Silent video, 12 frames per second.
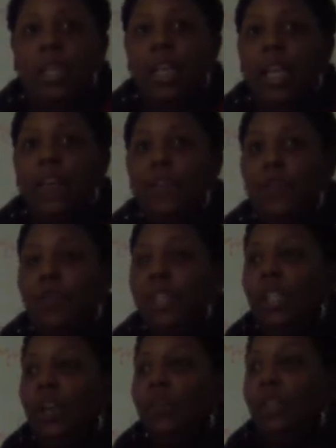Like, if you
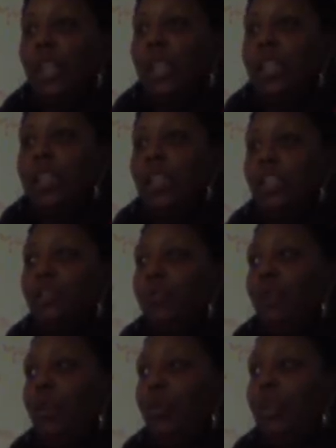really don't think that
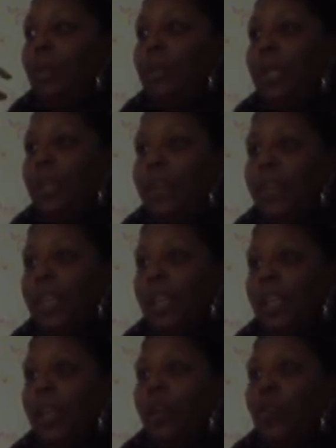you are going to benefit